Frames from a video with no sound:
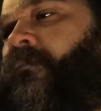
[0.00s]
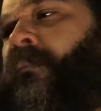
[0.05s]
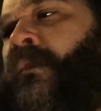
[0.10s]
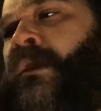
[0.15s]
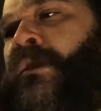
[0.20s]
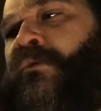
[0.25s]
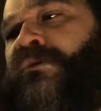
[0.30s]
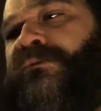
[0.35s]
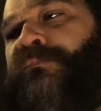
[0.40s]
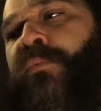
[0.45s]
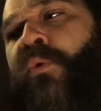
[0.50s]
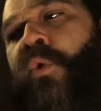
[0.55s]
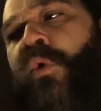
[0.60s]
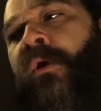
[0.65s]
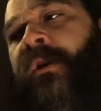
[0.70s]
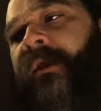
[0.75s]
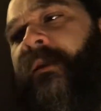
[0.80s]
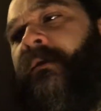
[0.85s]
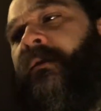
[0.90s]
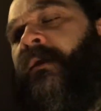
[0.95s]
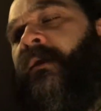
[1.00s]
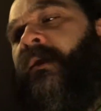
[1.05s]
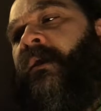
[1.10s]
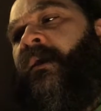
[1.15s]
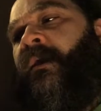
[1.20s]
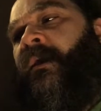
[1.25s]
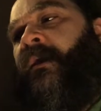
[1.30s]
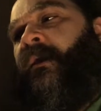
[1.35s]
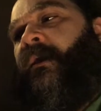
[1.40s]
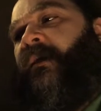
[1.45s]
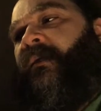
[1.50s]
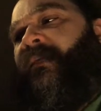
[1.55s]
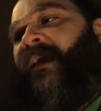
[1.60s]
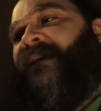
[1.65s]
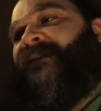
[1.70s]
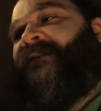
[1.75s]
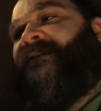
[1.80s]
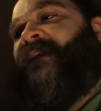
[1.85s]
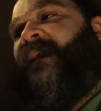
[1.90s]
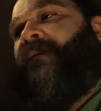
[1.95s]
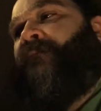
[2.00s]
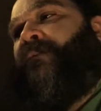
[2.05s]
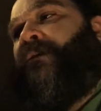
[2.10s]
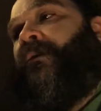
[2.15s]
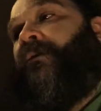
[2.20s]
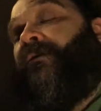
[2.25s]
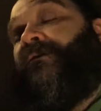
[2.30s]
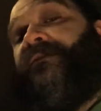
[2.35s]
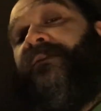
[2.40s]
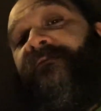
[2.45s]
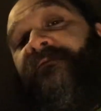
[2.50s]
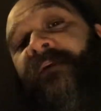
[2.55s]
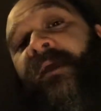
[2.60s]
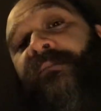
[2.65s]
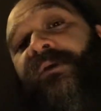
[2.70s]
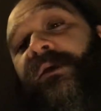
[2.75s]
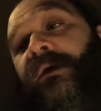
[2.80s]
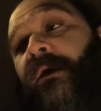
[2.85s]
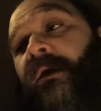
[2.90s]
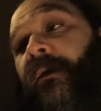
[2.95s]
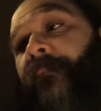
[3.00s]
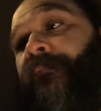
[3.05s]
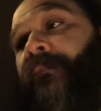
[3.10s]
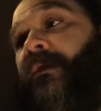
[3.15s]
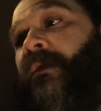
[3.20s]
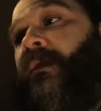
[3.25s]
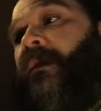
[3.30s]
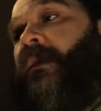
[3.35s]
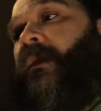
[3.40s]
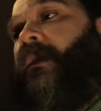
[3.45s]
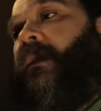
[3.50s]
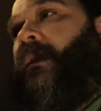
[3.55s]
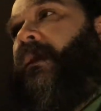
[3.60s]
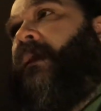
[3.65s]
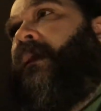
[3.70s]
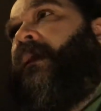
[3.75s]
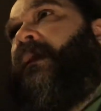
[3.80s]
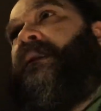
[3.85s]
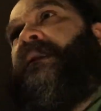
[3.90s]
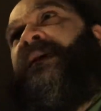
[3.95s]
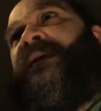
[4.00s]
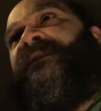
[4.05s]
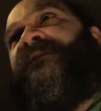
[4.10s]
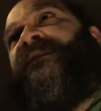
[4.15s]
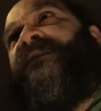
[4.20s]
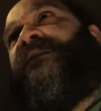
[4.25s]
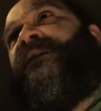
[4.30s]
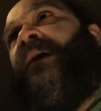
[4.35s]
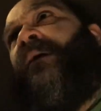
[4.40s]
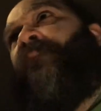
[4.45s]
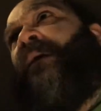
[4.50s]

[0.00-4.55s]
It was ported that same year to the Famicom. And it didn't come